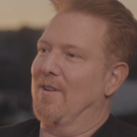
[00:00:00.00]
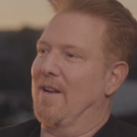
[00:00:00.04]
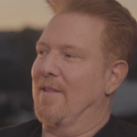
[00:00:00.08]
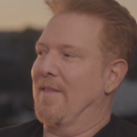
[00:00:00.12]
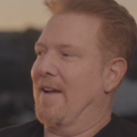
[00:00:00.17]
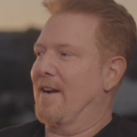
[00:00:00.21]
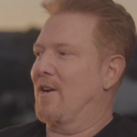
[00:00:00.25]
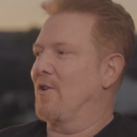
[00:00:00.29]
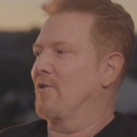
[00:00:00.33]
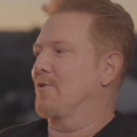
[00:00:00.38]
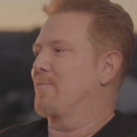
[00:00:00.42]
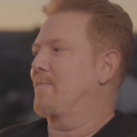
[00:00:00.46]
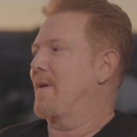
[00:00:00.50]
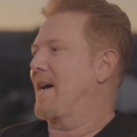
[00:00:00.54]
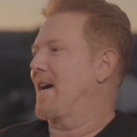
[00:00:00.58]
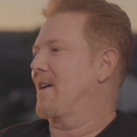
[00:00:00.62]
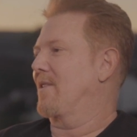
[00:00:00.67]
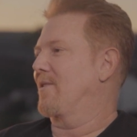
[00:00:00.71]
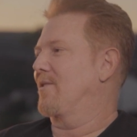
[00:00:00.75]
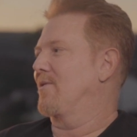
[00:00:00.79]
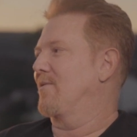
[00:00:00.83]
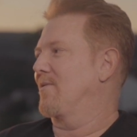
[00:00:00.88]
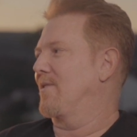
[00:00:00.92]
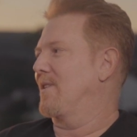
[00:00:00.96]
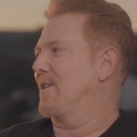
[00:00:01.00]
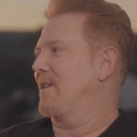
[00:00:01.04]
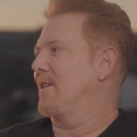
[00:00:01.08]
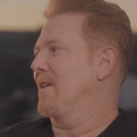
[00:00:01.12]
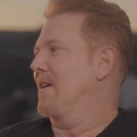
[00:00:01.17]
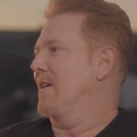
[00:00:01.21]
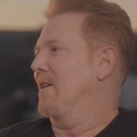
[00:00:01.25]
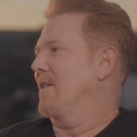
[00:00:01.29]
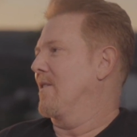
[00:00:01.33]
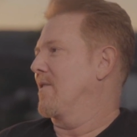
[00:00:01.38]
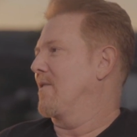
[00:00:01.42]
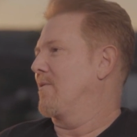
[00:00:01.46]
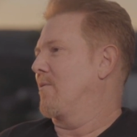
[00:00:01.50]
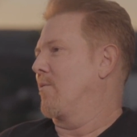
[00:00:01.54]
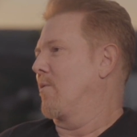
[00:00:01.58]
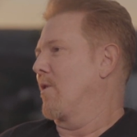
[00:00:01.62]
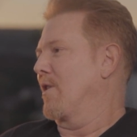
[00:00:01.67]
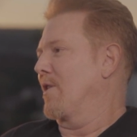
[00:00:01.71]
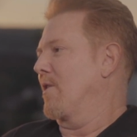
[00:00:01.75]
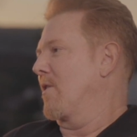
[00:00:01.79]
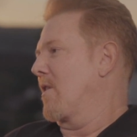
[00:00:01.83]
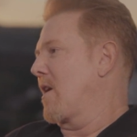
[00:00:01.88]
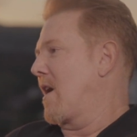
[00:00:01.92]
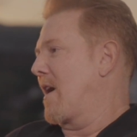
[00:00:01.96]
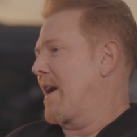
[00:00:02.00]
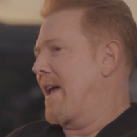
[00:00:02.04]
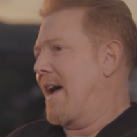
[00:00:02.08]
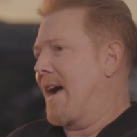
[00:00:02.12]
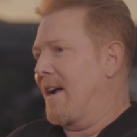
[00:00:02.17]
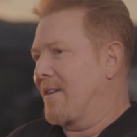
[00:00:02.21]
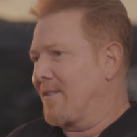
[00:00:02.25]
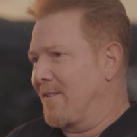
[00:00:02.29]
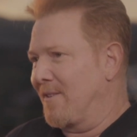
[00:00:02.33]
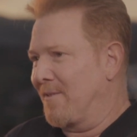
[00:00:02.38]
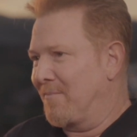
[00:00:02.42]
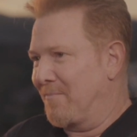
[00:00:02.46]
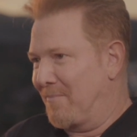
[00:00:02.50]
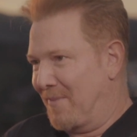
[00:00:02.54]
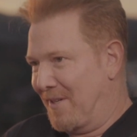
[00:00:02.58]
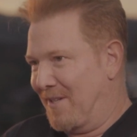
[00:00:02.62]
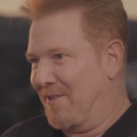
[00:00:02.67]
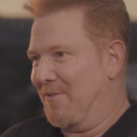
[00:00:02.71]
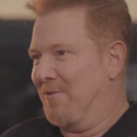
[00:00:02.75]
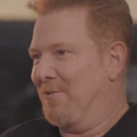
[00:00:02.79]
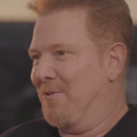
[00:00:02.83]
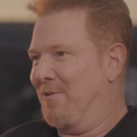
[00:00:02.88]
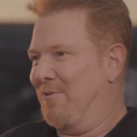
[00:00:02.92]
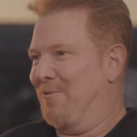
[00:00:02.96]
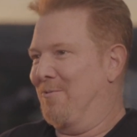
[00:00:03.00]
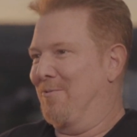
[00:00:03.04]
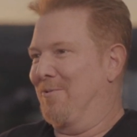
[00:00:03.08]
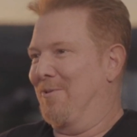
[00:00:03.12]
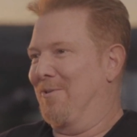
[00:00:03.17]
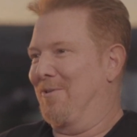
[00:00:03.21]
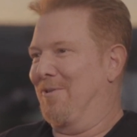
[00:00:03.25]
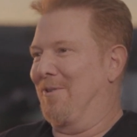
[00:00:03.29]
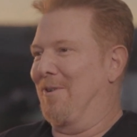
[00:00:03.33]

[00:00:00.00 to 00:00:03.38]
And that goes back to where you're not acting because you